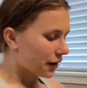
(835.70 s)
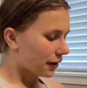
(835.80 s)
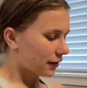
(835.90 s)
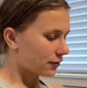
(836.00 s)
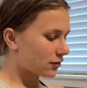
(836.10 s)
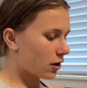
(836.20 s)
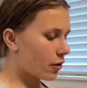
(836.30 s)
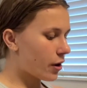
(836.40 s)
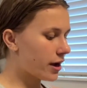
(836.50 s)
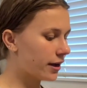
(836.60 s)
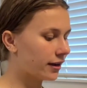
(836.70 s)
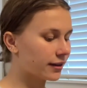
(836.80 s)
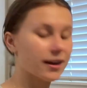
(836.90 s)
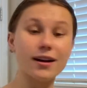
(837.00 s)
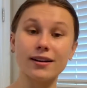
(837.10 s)
So
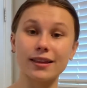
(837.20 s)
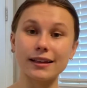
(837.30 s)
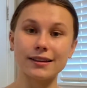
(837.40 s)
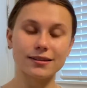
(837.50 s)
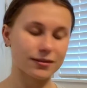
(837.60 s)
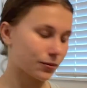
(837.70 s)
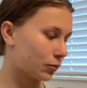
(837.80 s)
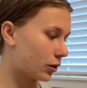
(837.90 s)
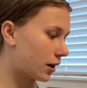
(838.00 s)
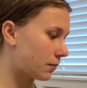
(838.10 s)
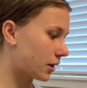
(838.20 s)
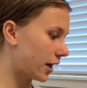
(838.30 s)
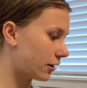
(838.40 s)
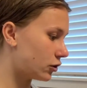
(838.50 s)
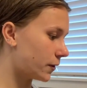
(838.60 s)
yeah, that's what I'm
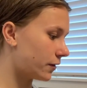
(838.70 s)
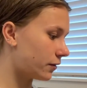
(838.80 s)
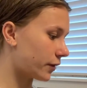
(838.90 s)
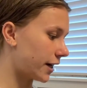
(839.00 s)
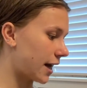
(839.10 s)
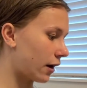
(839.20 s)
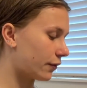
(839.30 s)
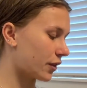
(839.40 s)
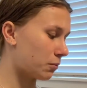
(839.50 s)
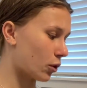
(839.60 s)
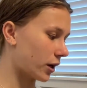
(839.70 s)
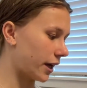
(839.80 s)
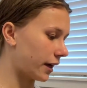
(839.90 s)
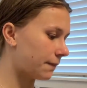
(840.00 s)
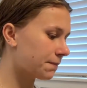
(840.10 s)
kind of doing right now for the
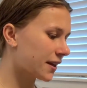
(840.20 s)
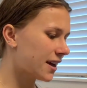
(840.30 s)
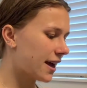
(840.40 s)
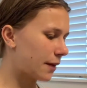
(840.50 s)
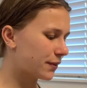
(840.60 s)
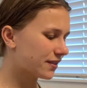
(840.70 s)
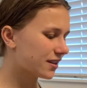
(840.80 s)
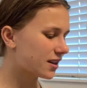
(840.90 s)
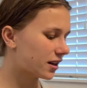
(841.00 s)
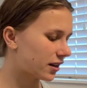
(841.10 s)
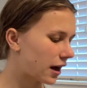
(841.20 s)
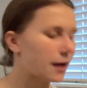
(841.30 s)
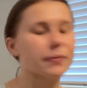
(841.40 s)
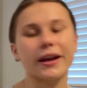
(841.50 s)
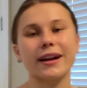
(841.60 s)
morning. I'm just gonna,
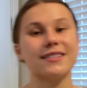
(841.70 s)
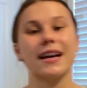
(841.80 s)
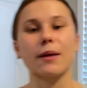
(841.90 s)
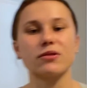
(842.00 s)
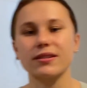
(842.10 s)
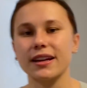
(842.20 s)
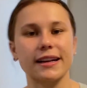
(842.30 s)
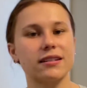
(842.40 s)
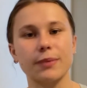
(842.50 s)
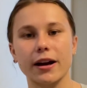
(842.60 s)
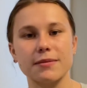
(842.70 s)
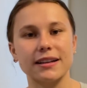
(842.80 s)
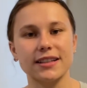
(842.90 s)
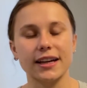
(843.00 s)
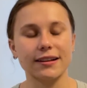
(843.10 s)
I'm just like experimenting.